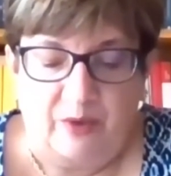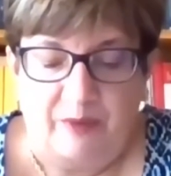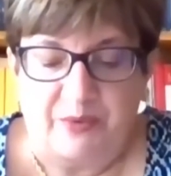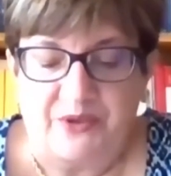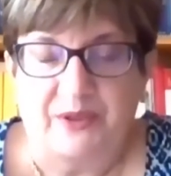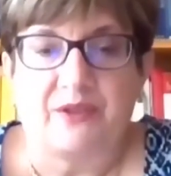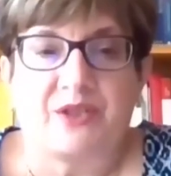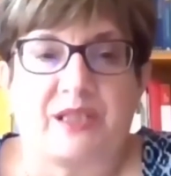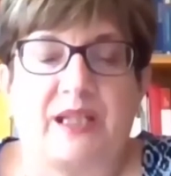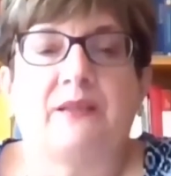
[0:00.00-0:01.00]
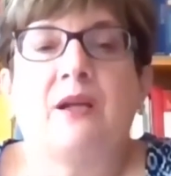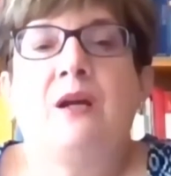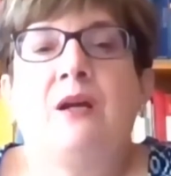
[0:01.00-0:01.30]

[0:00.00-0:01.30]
represent the state.